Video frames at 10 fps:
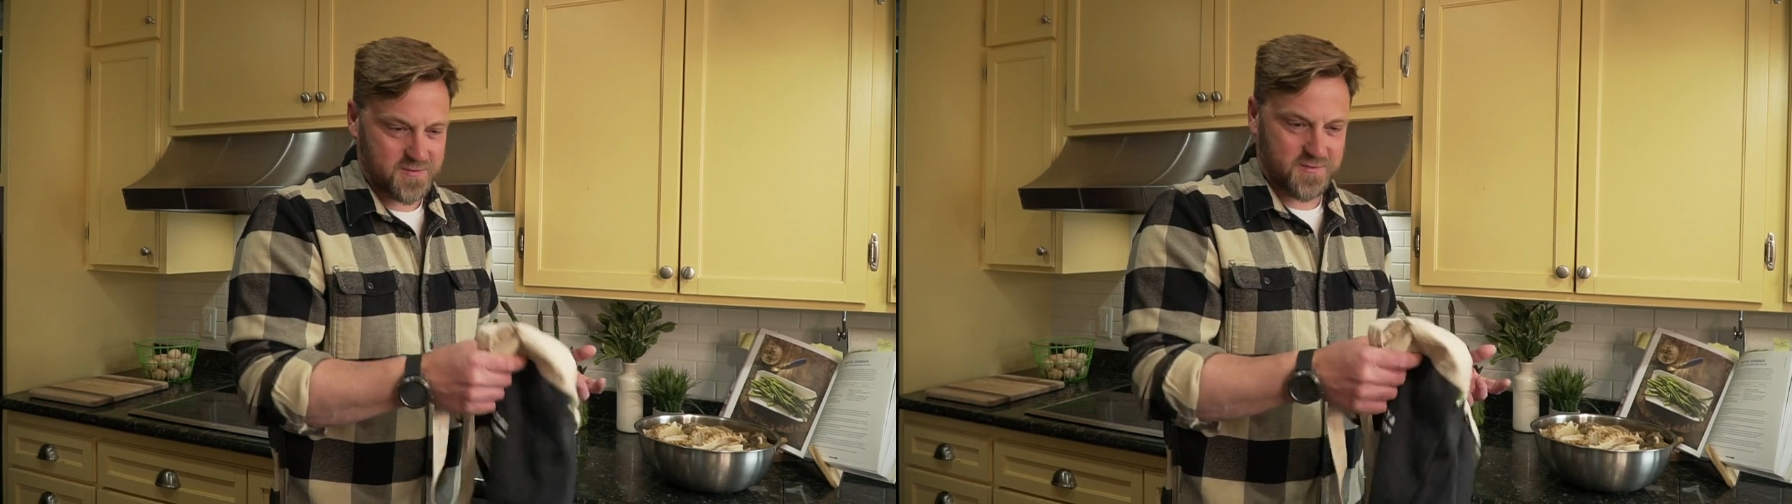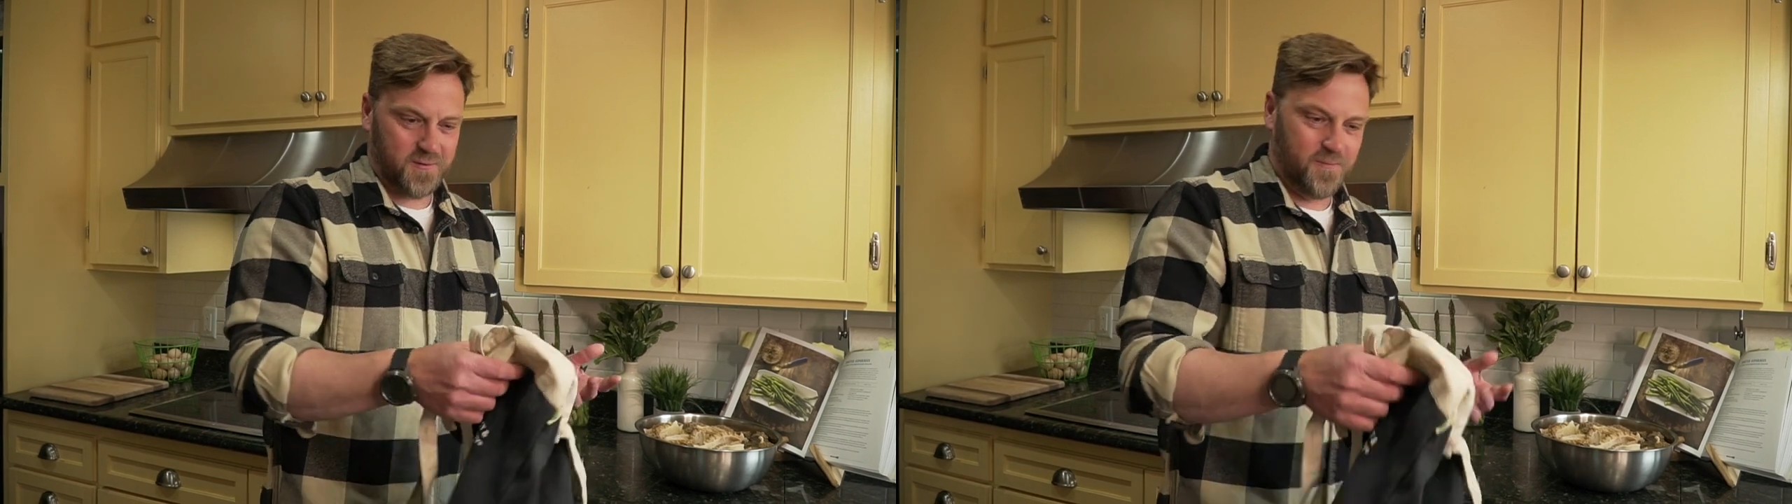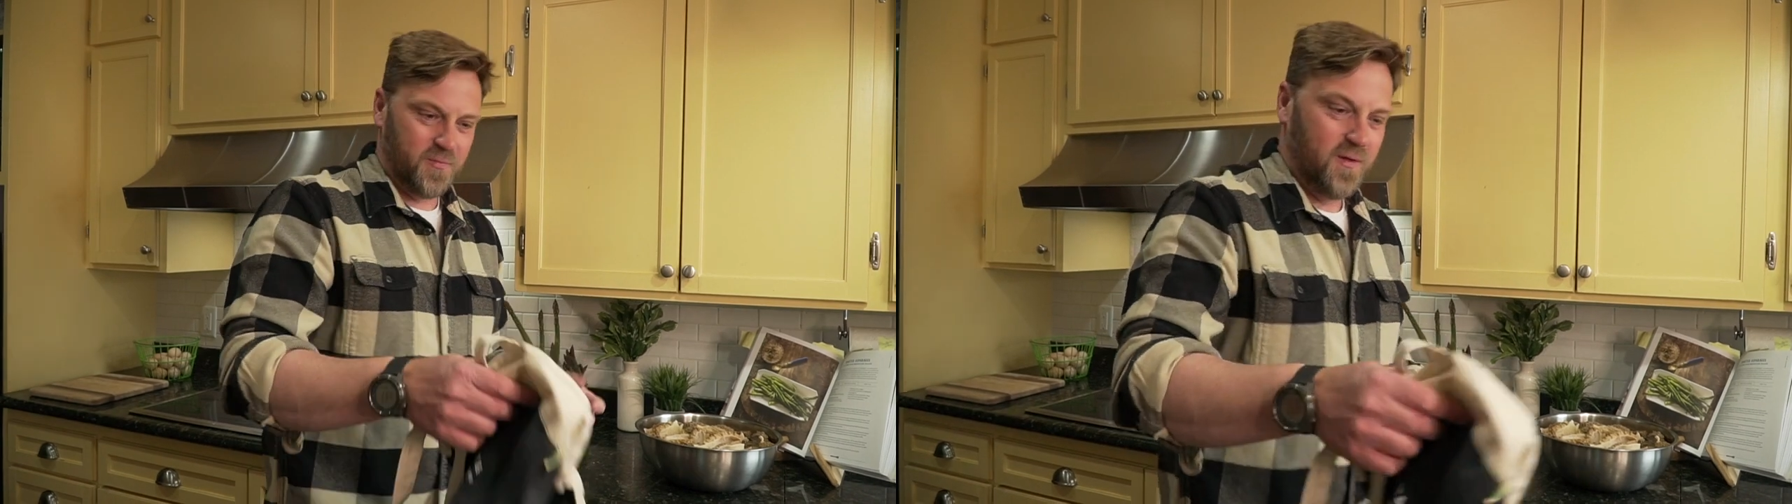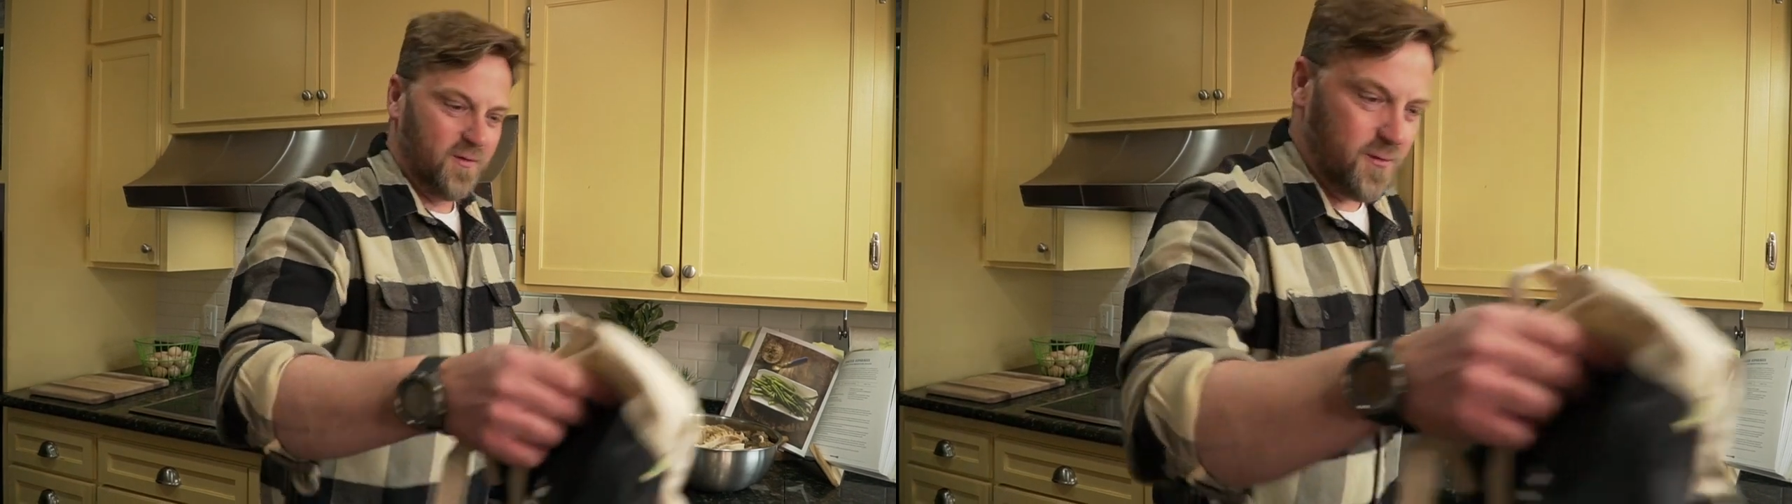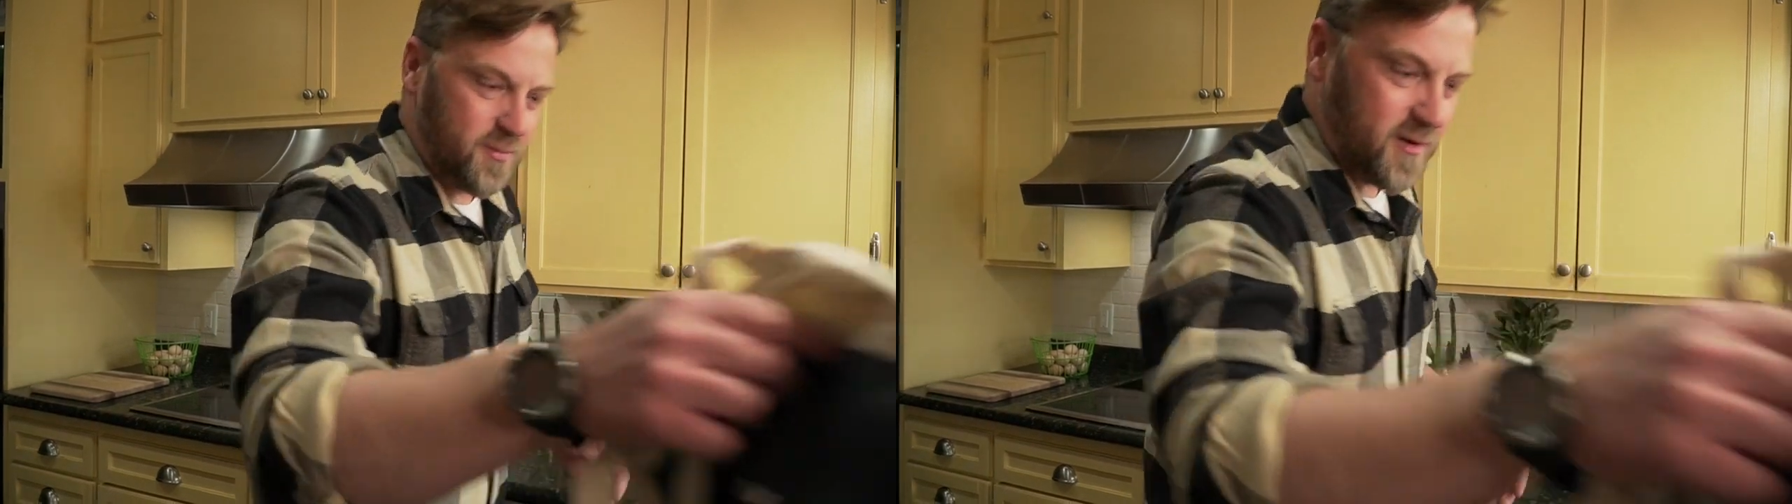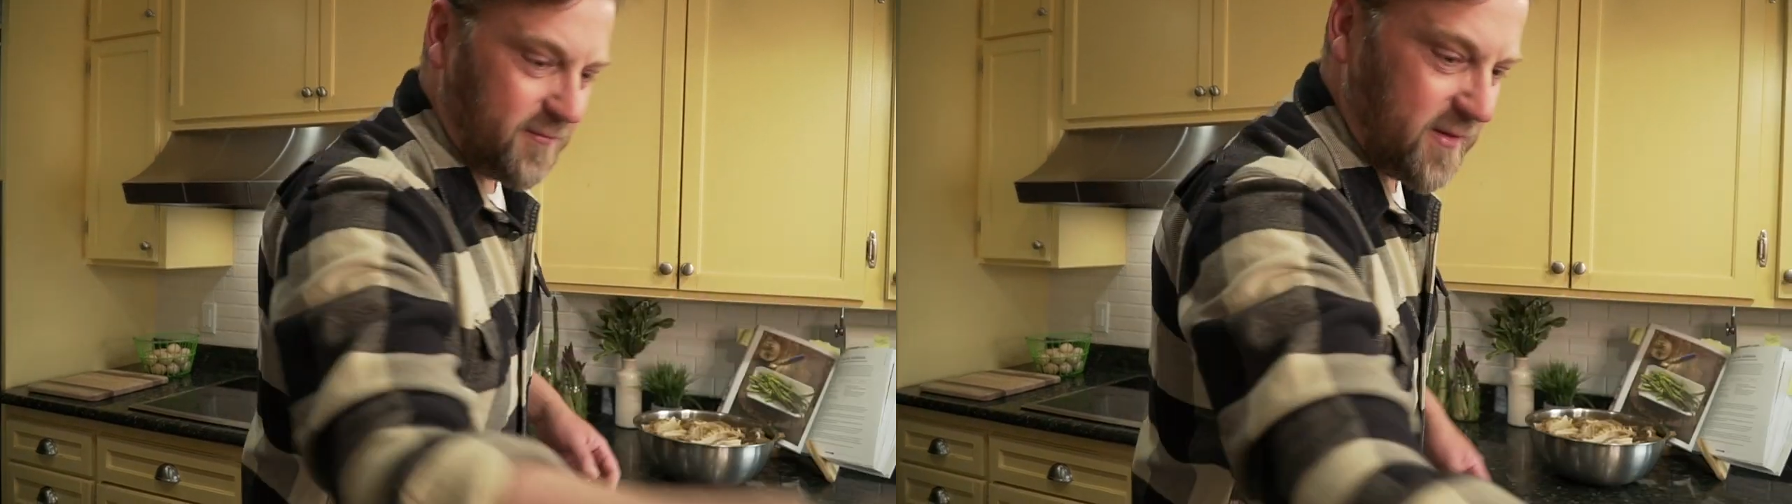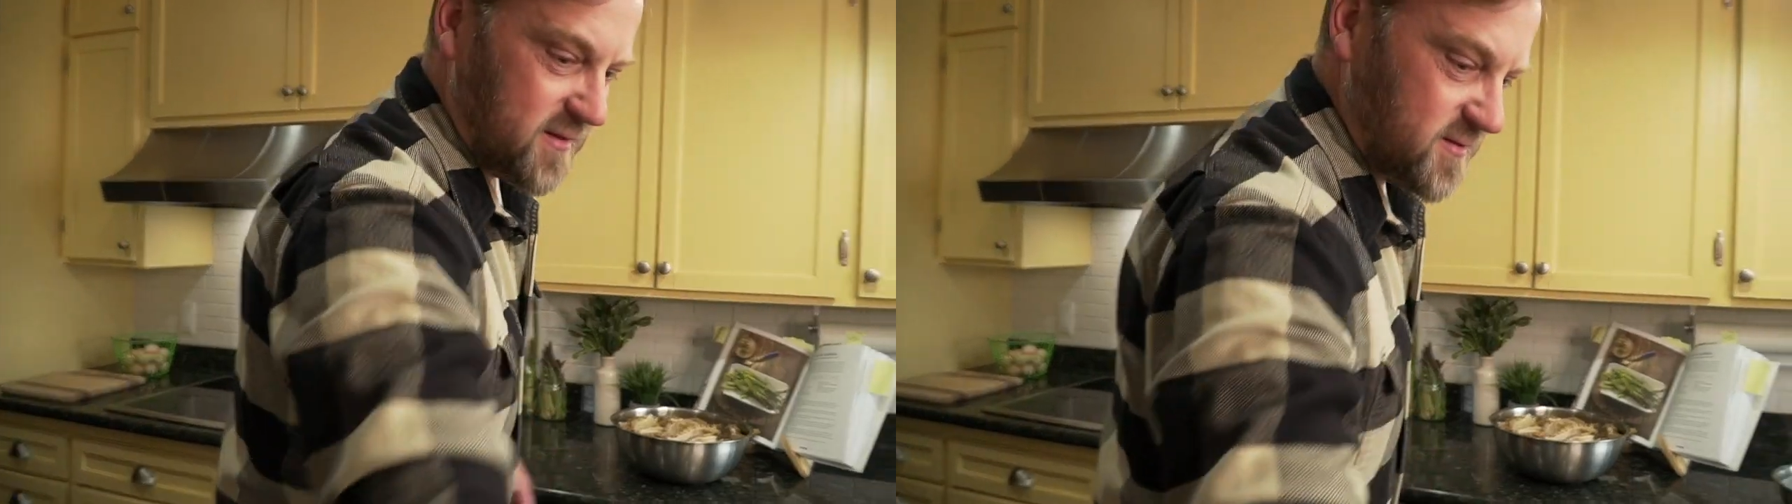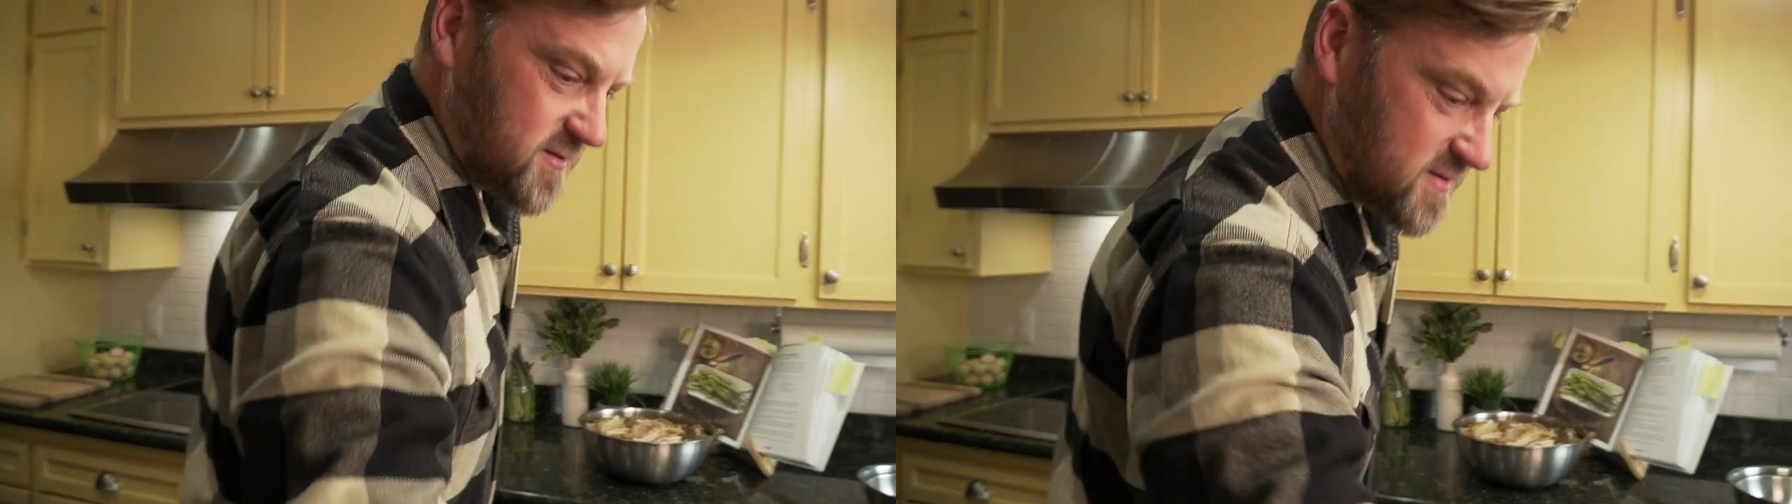So we'll put off that to the